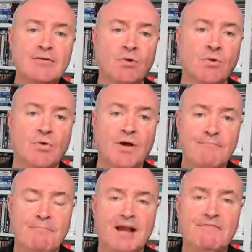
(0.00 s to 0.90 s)
or
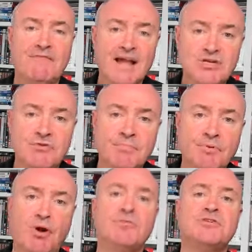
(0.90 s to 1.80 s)
manufacturing
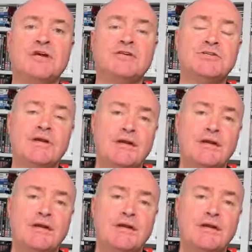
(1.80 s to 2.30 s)
process,